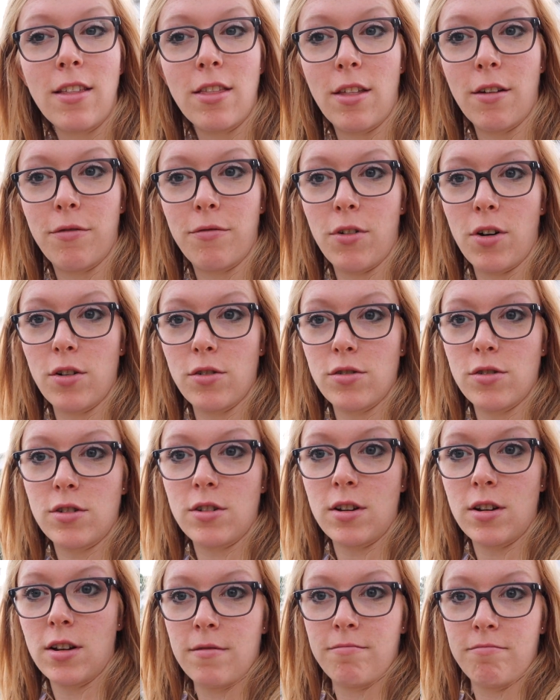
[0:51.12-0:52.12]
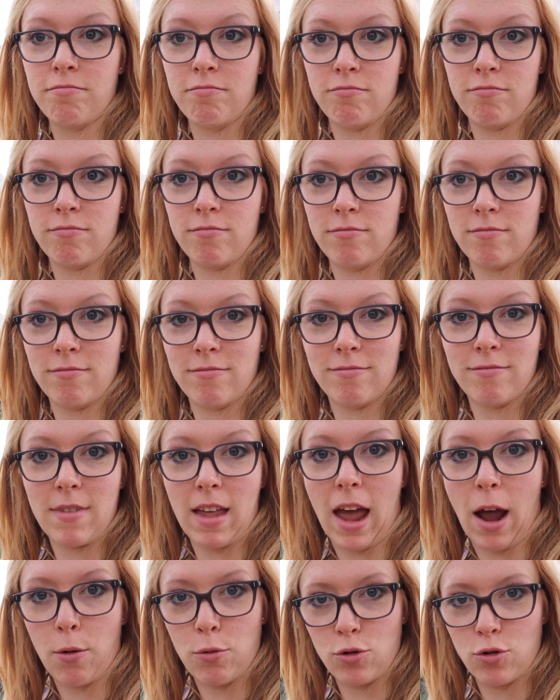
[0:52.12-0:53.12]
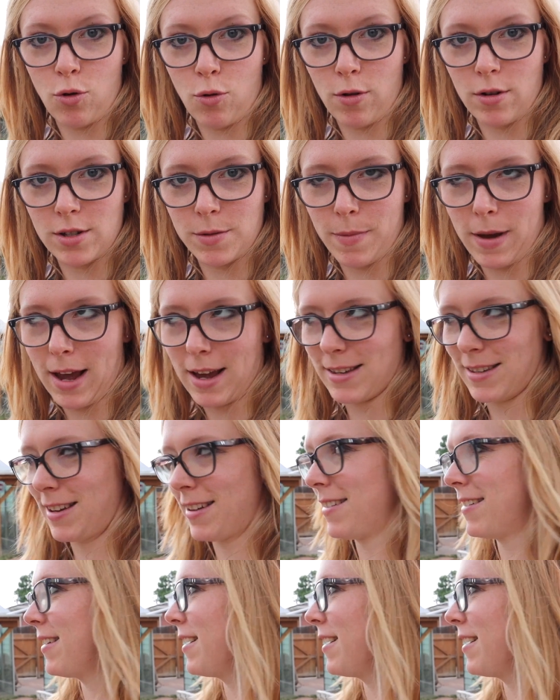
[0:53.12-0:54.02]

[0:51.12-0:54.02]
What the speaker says: the first outdoor space,